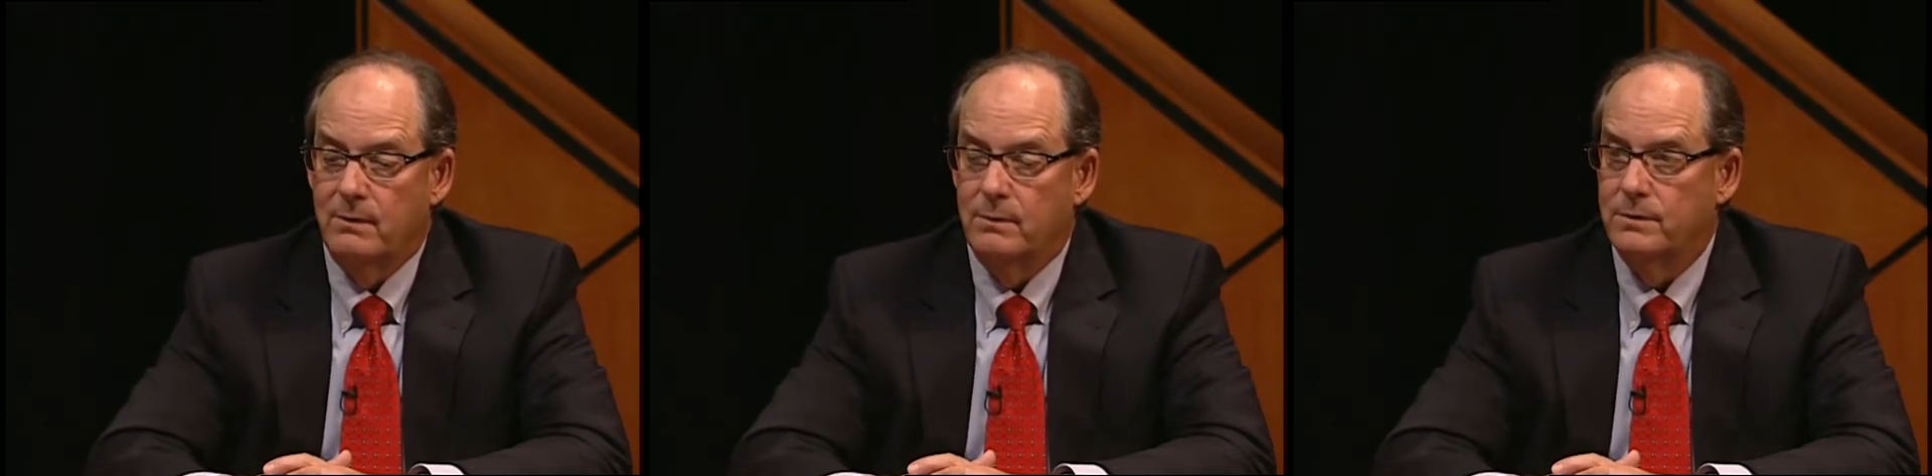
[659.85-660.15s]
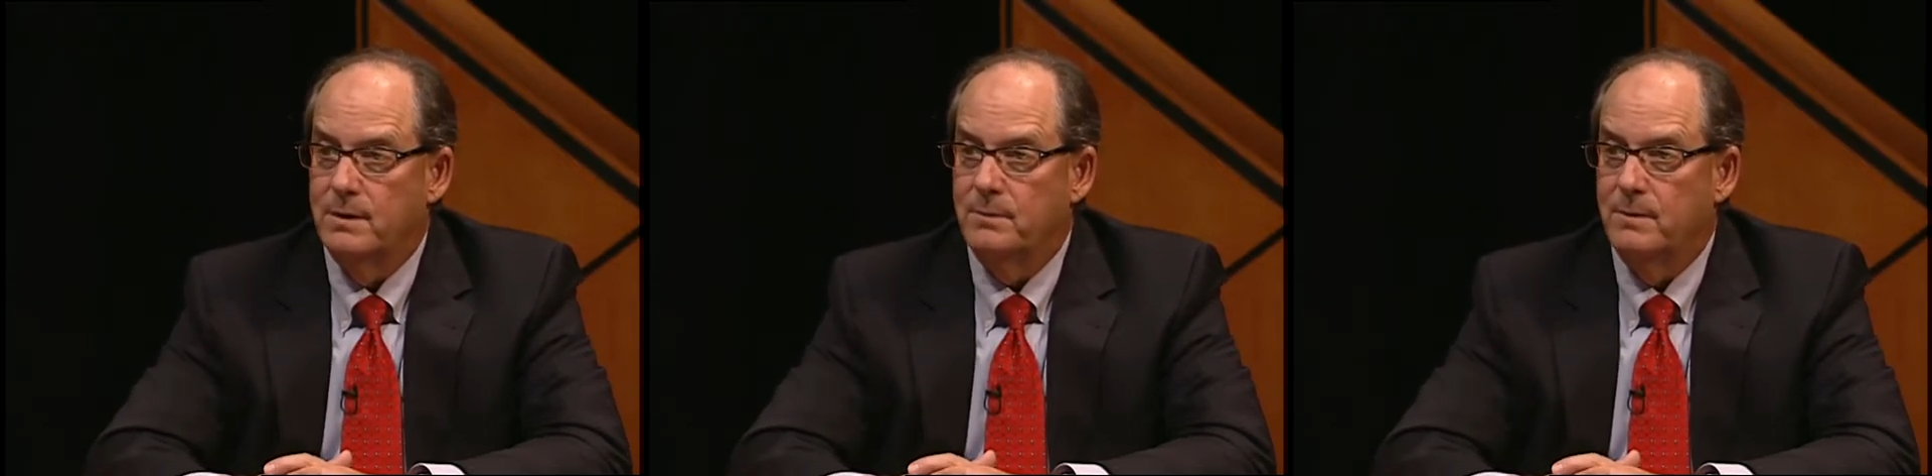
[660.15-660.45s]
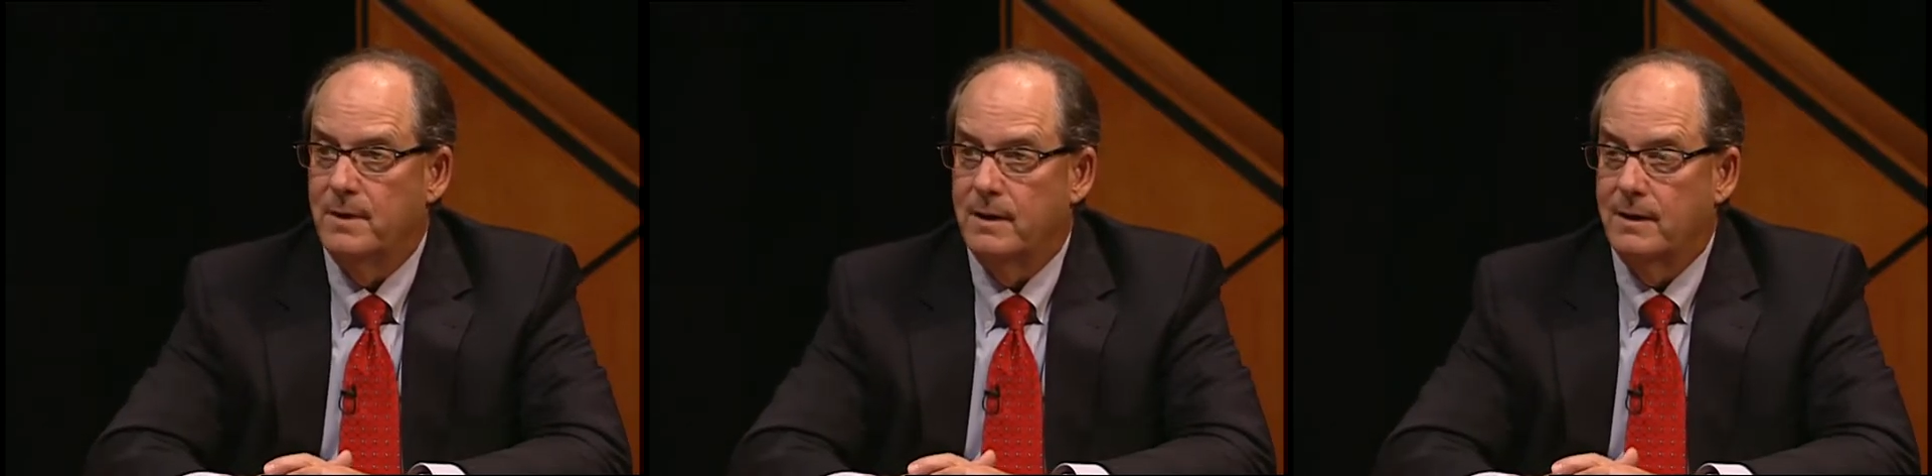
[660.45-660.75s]
was
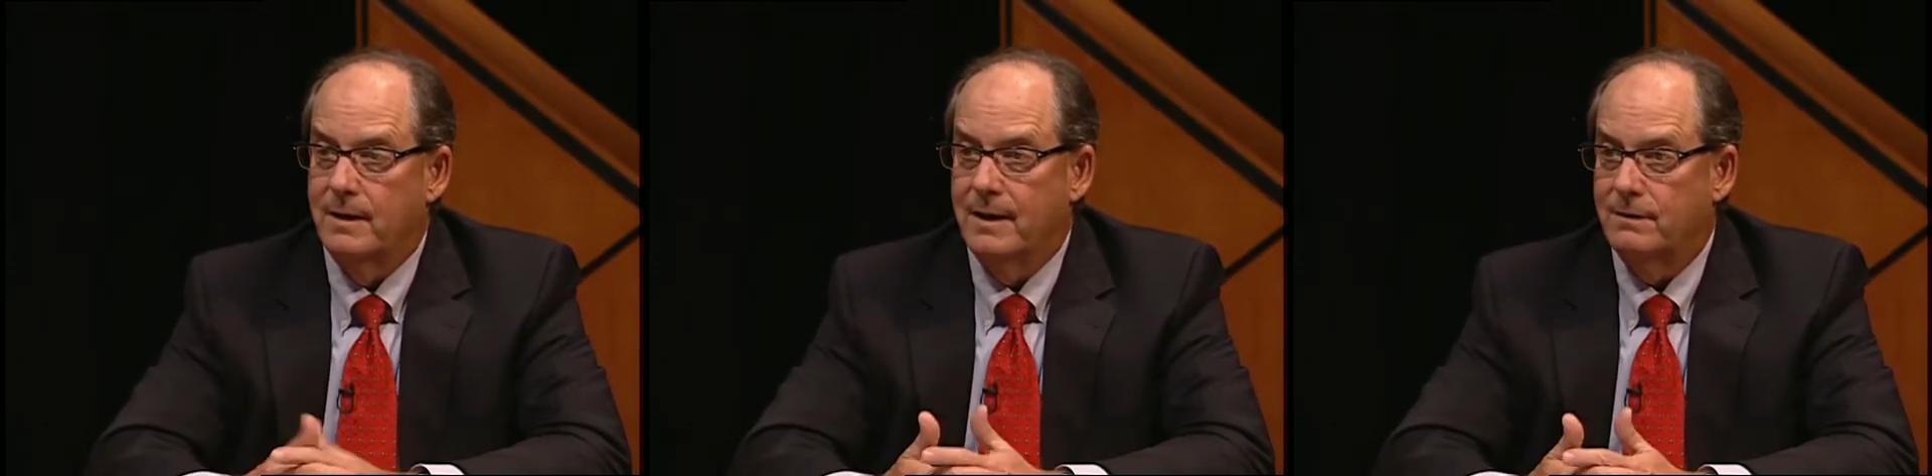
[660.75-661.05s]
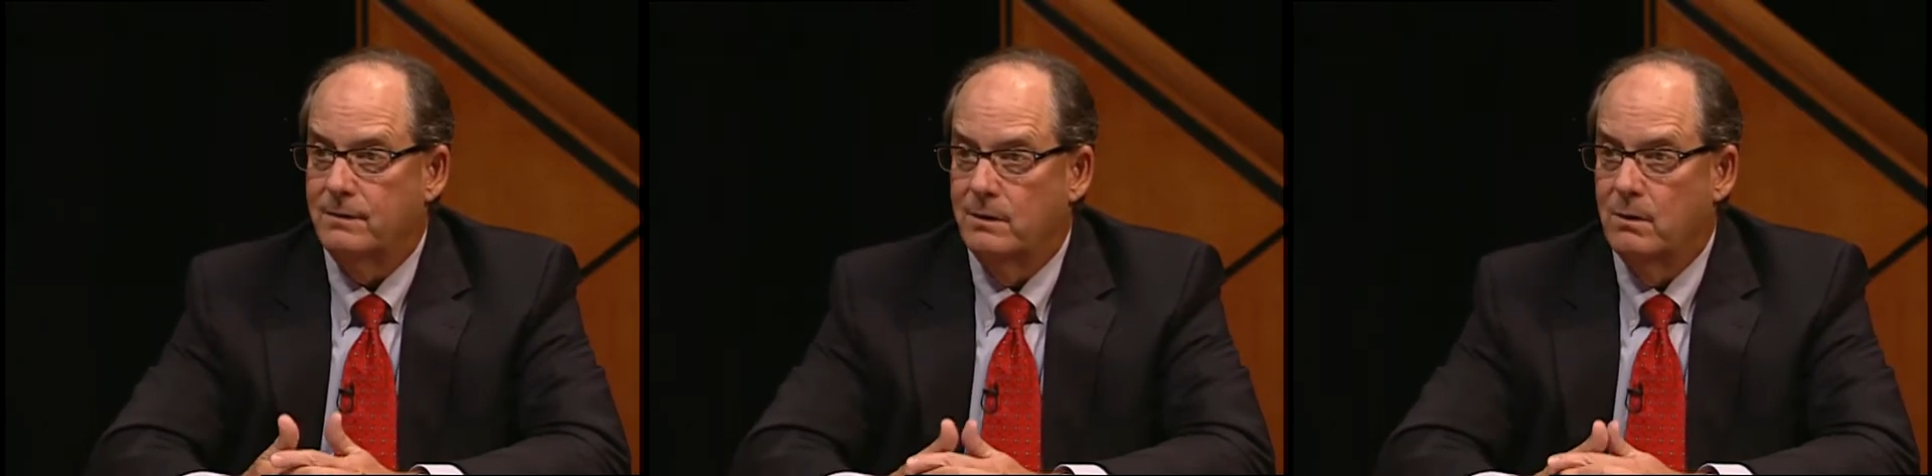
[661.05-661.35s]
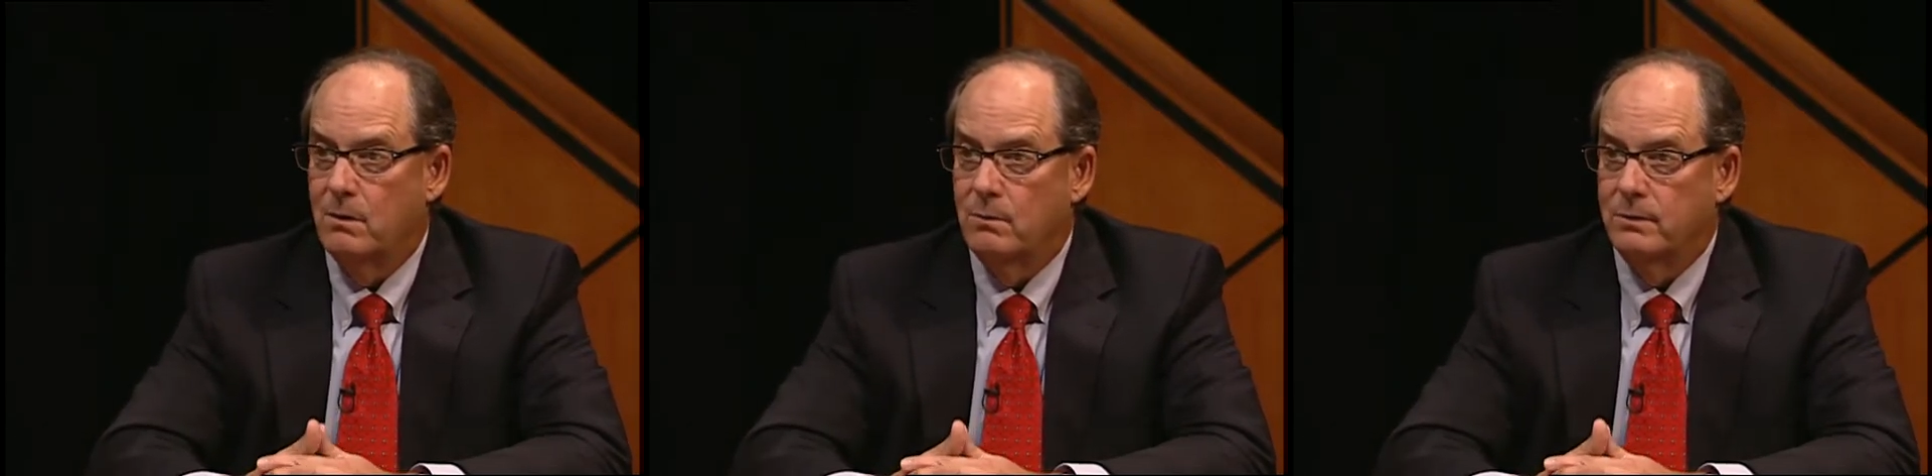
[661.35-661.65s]
implemented. And that's the
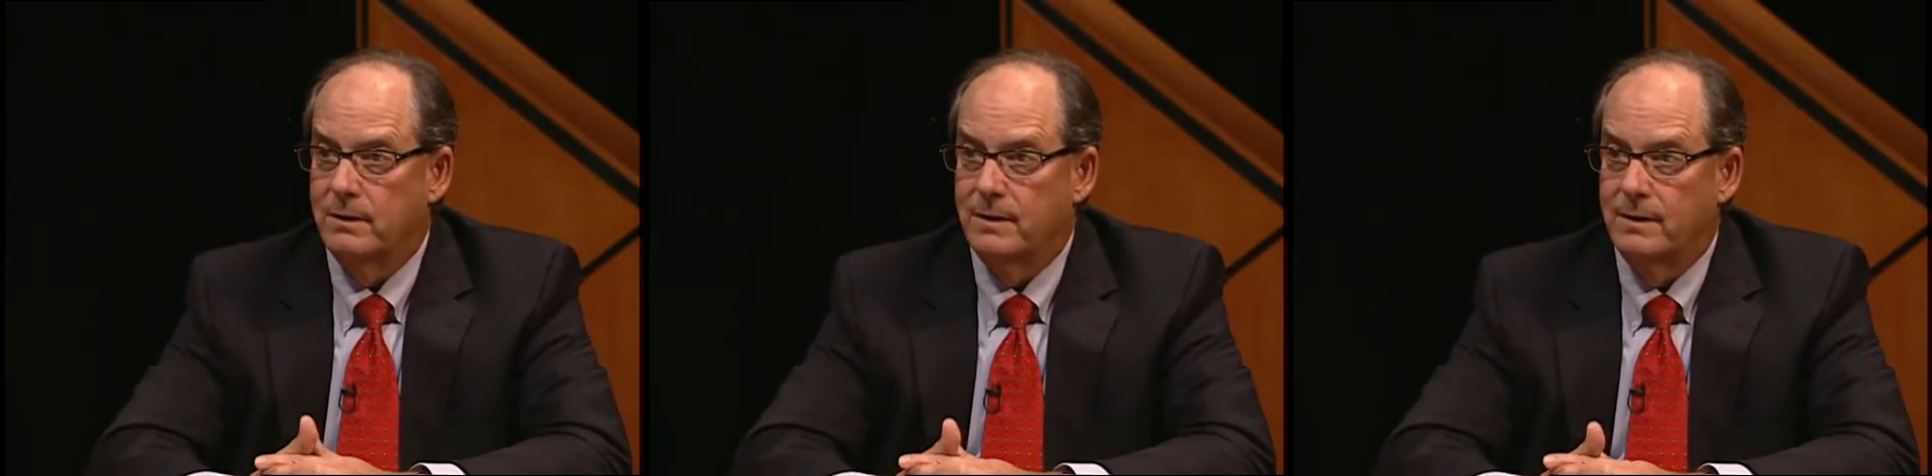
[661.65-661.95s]
goal, really.